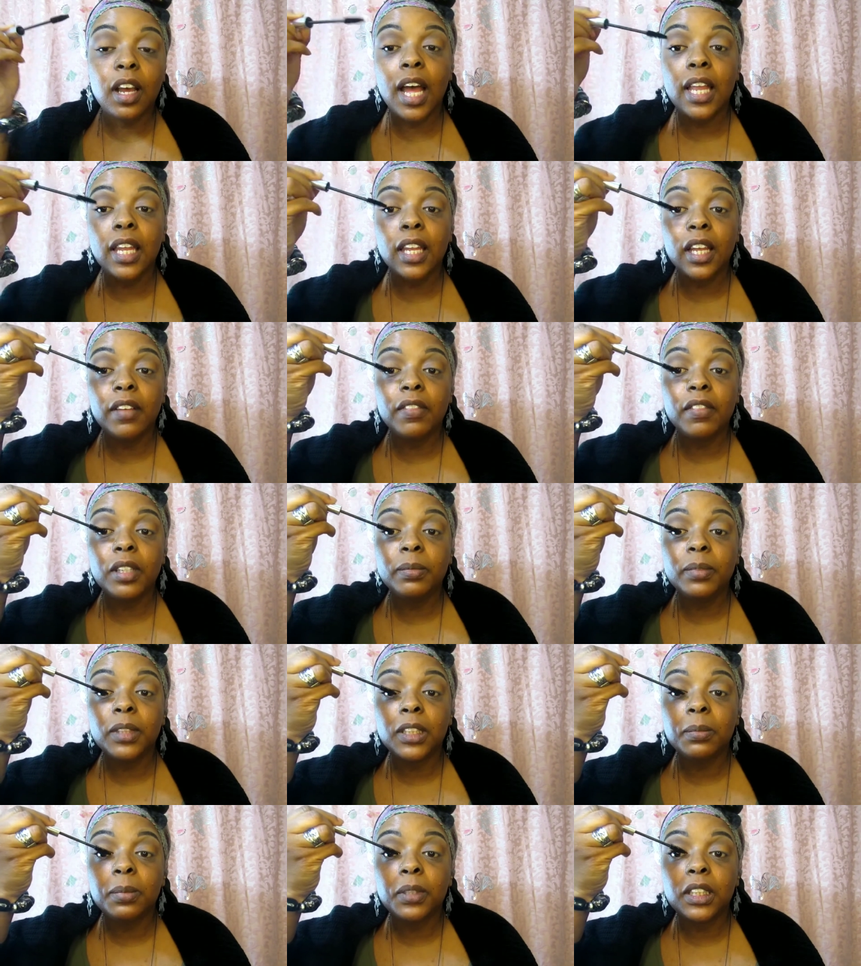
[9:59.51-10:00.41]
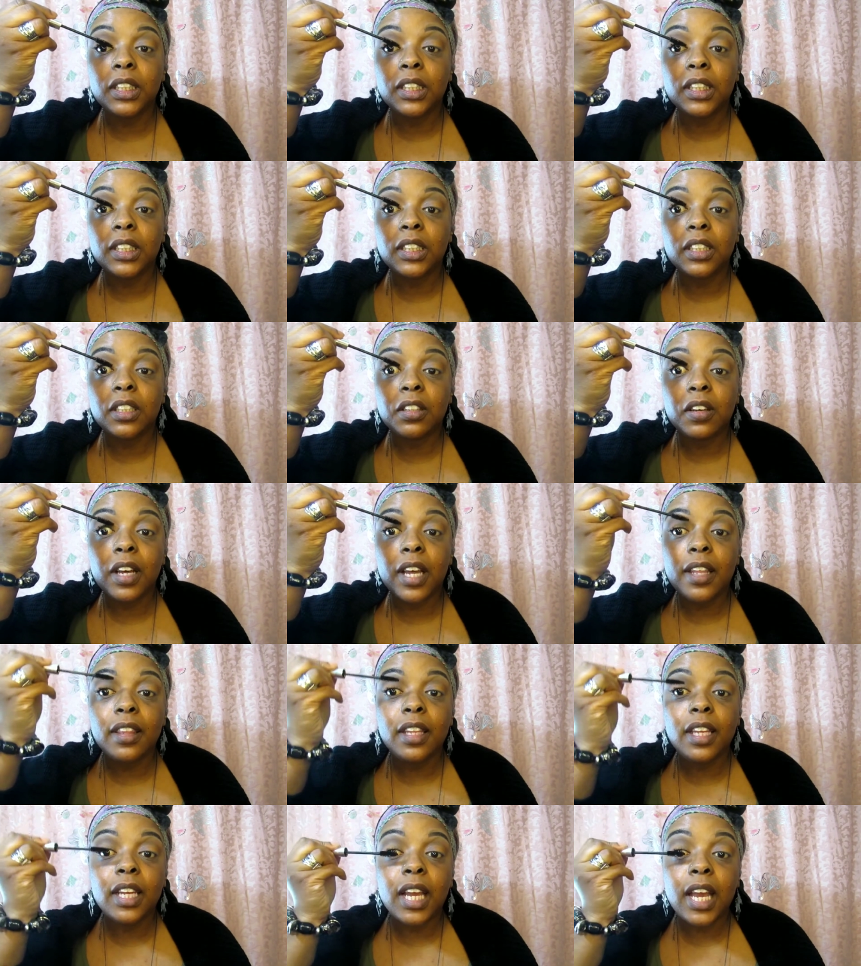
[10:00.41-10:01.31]
I love them to pieces though. I
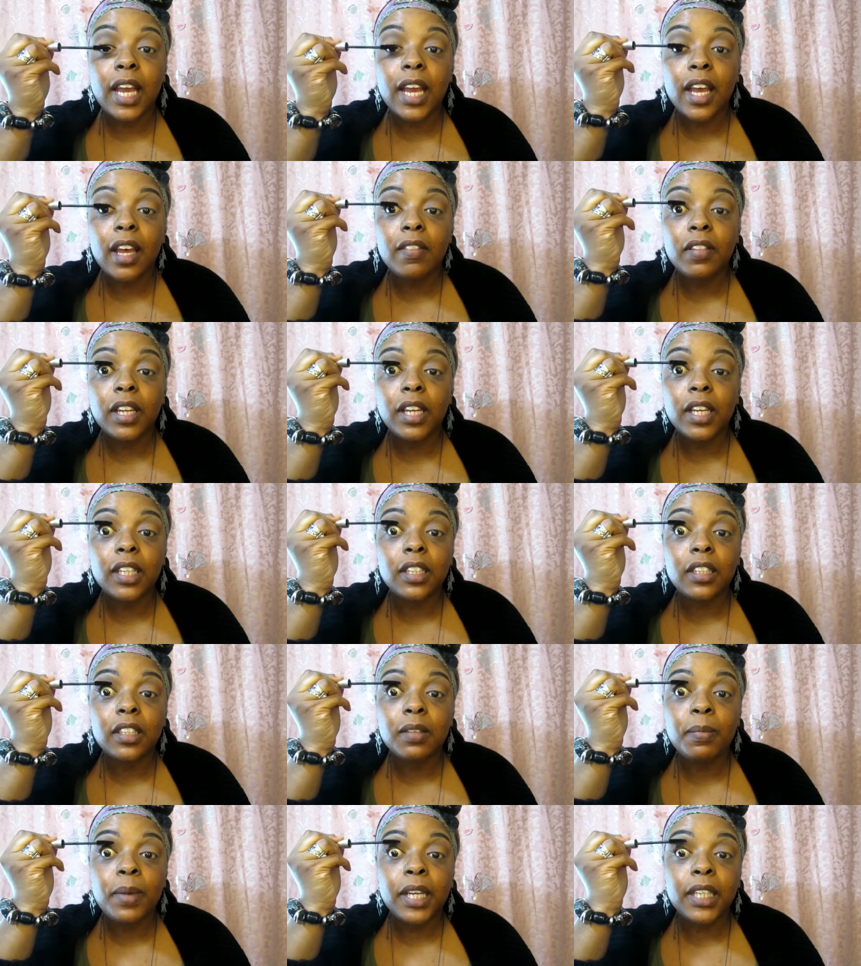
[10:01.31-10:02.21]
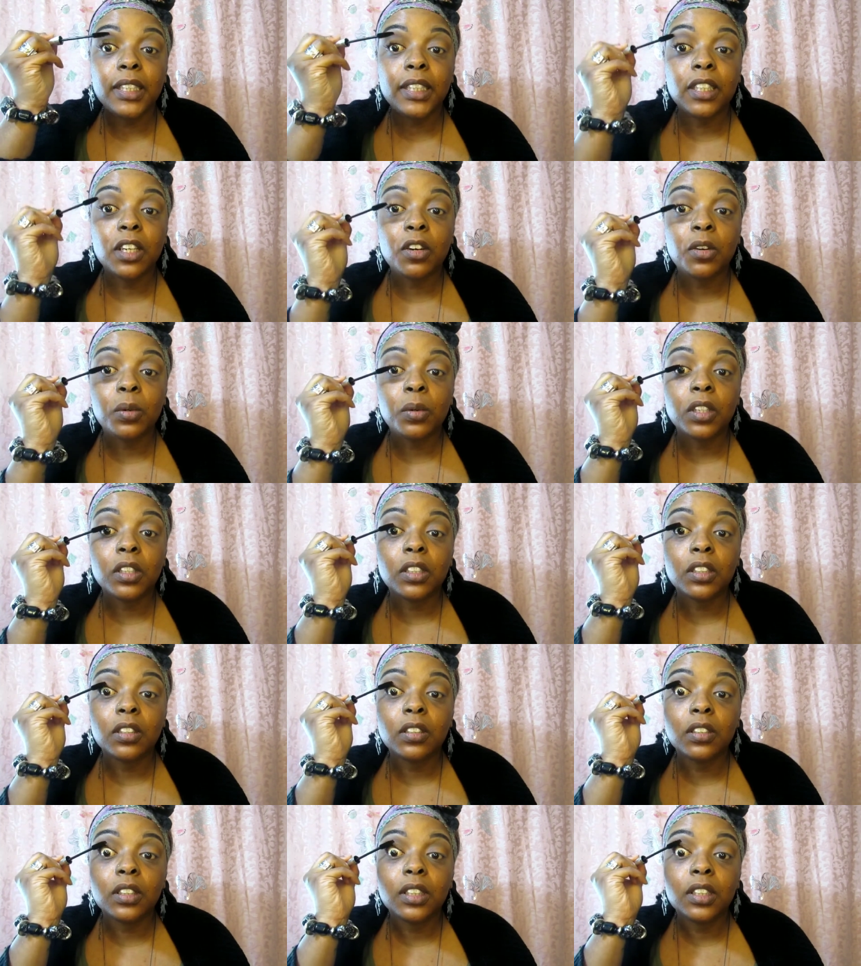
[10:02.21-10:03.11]
think I have like the best
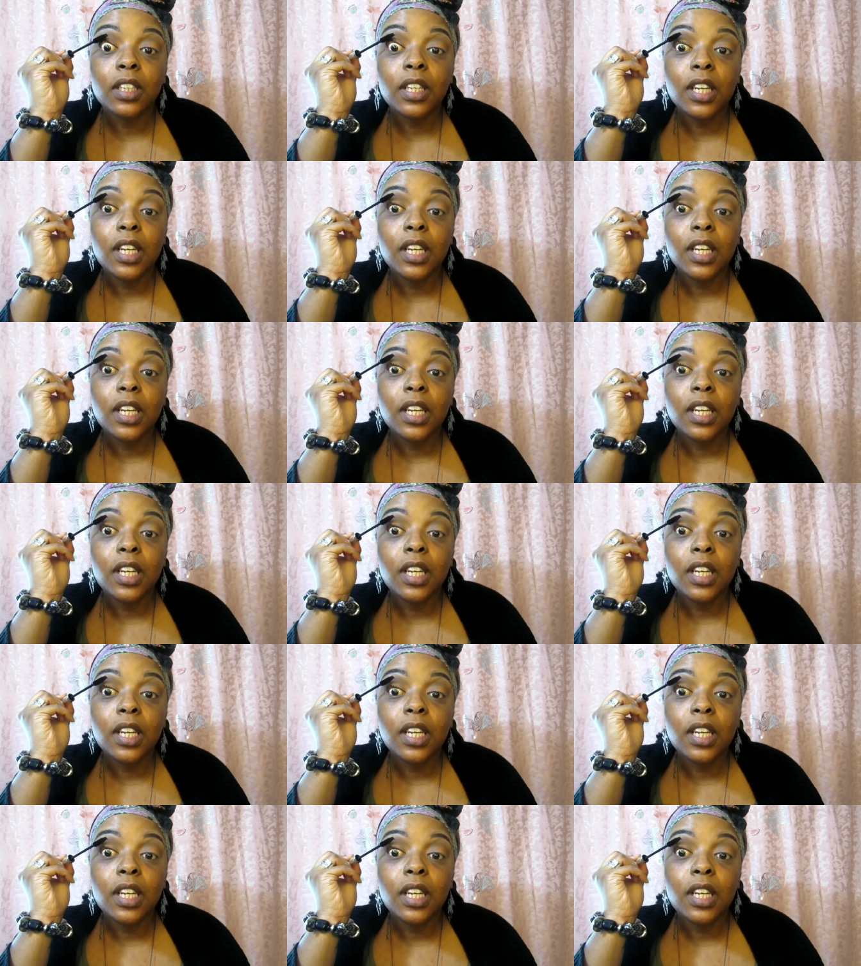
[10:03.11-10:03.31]
coworkers